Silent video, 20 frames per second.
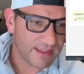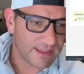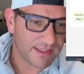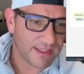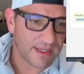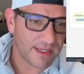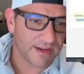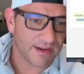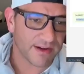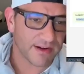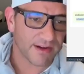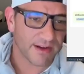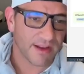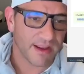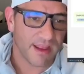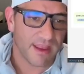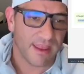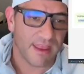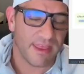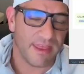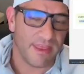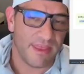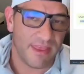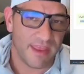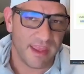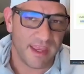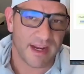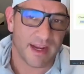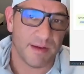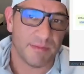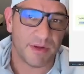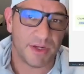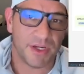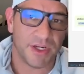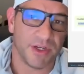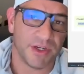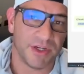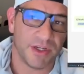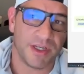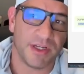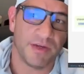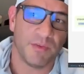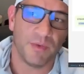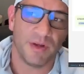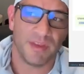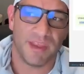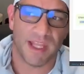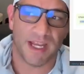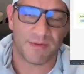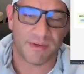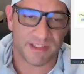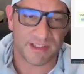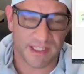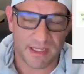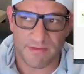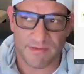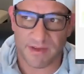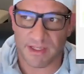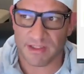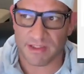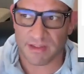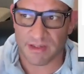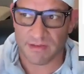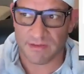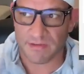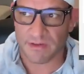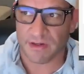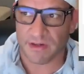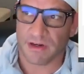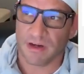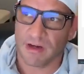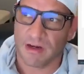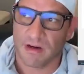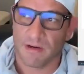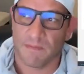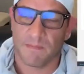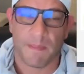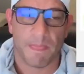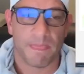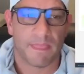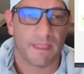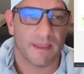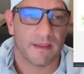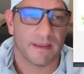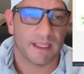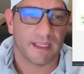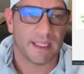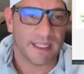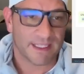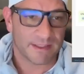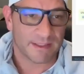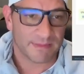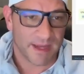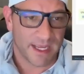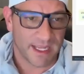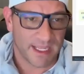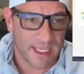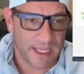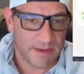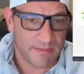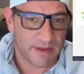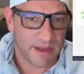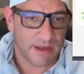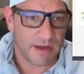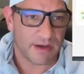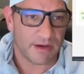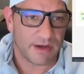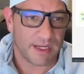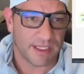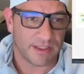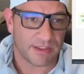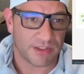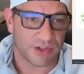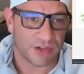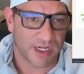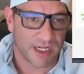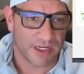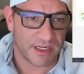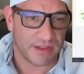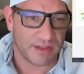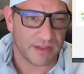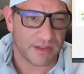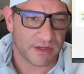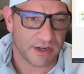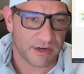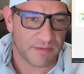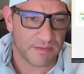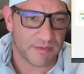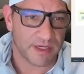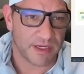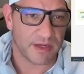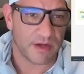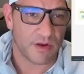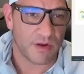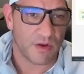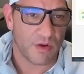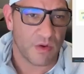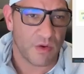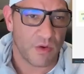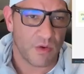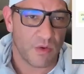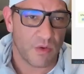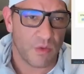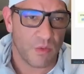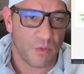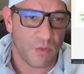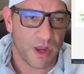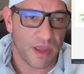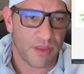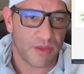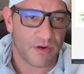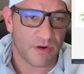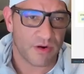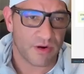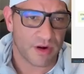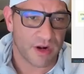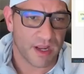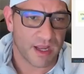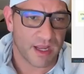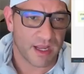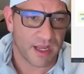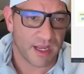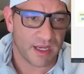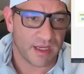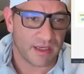here, then I'm good when that receiving server gets my email and is trying to determine whether or not